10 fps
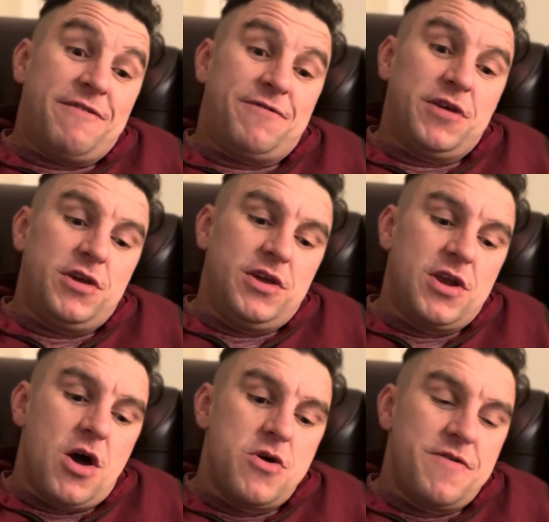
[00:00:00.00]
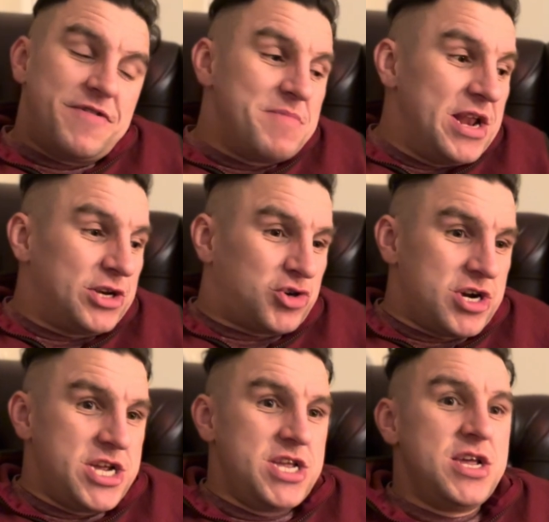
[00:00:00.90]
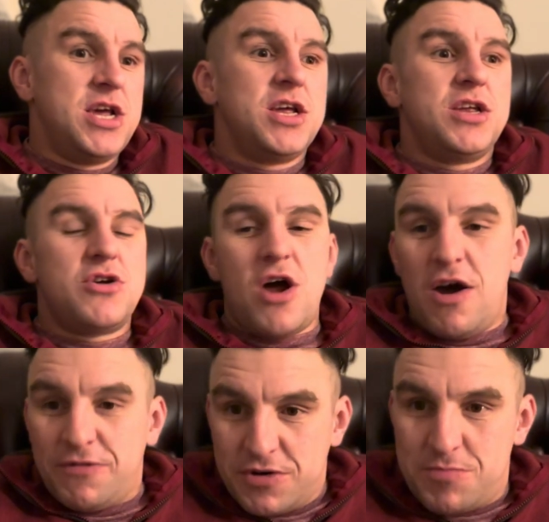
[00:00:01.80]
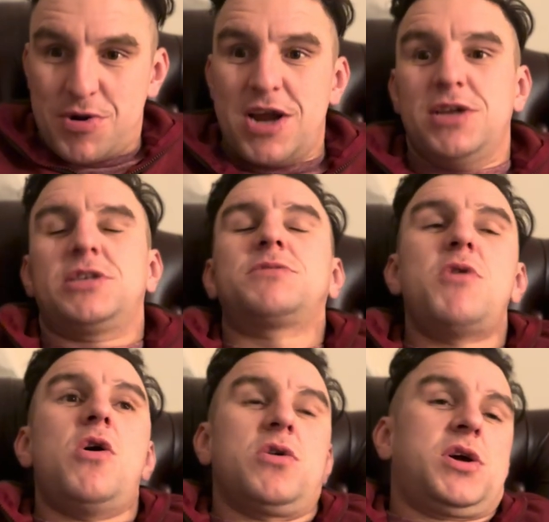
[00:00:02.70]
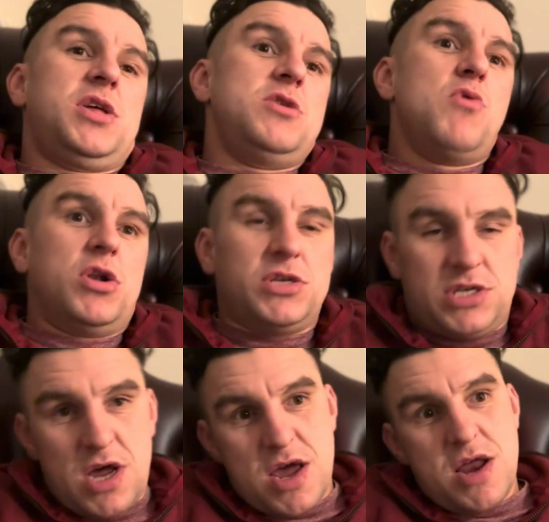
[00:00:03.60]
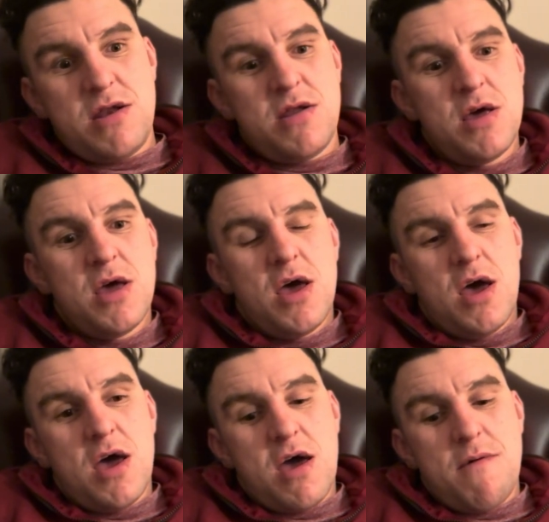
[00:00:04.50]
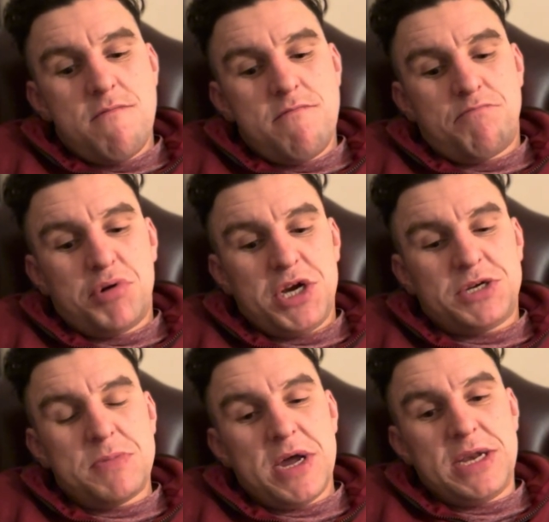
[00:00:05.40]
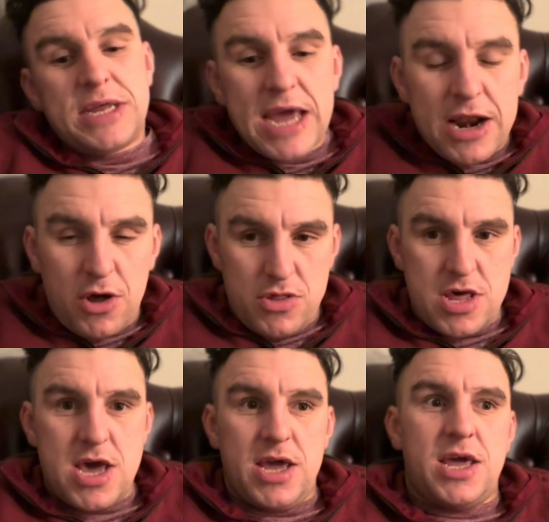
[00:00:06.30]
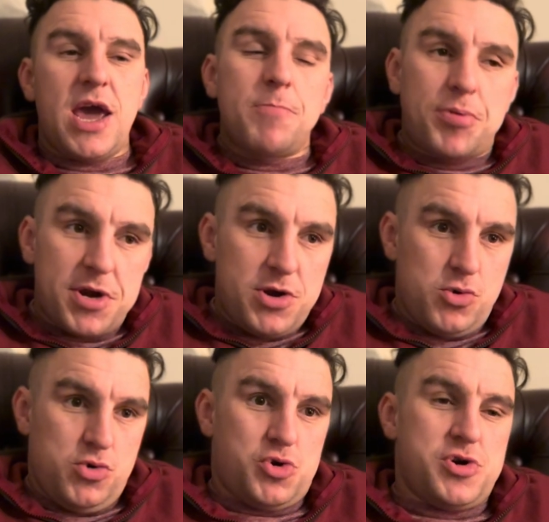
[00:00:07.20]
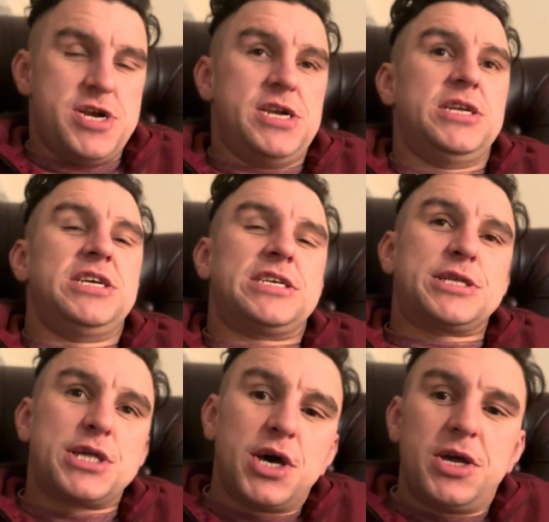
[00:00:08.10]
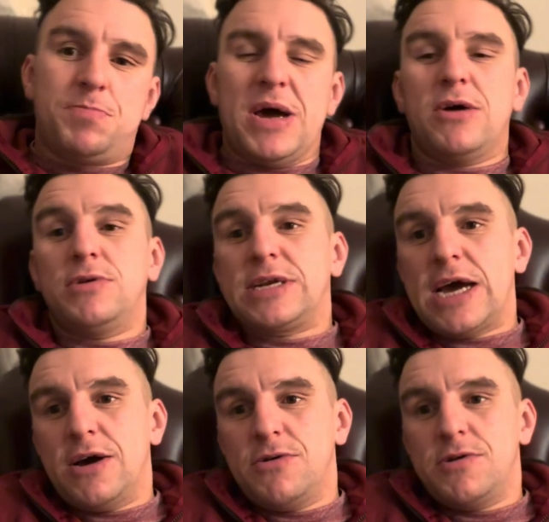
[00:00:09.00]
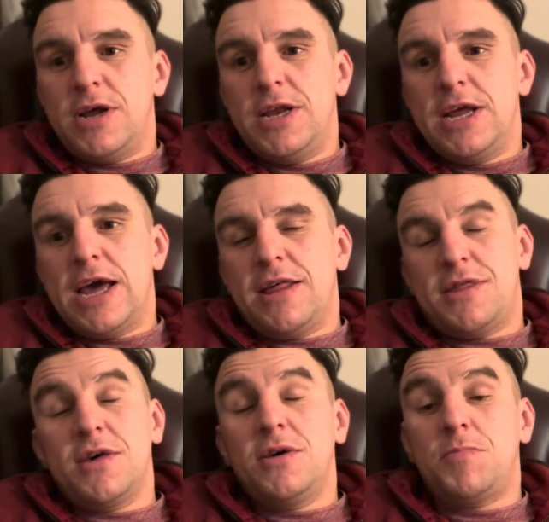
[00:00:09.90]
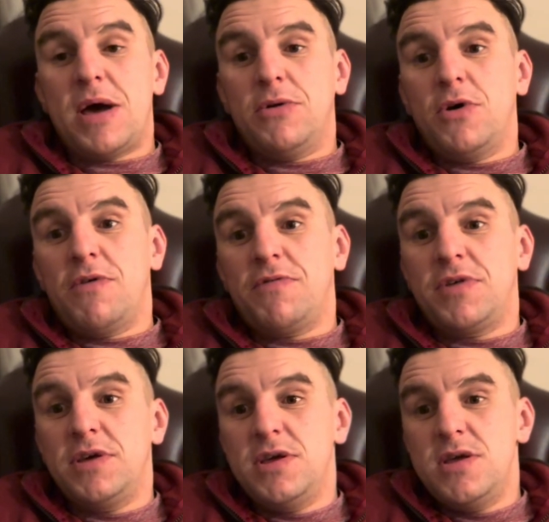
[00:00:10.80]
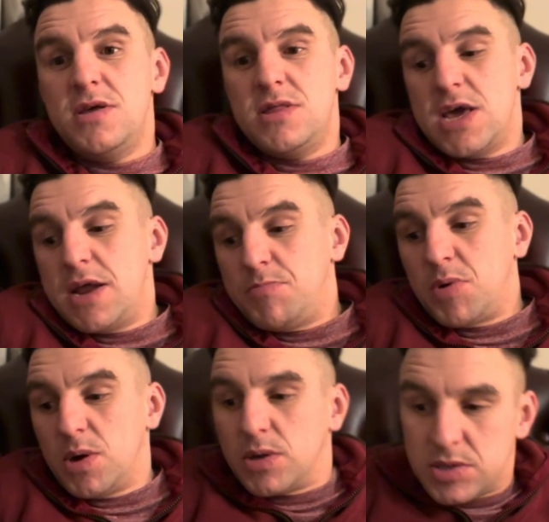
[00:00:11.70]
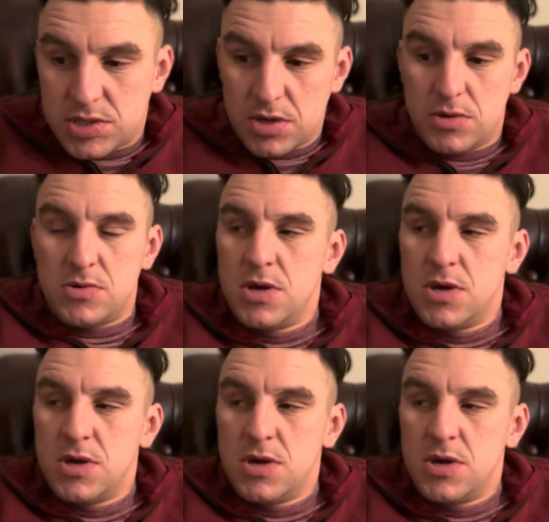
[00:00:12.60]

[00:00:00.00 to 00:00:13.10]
you're military, you're after a Brecon smock, you want something British made, get on there, get pre-ordering. It's £30 down and you get £30 off the end price. So,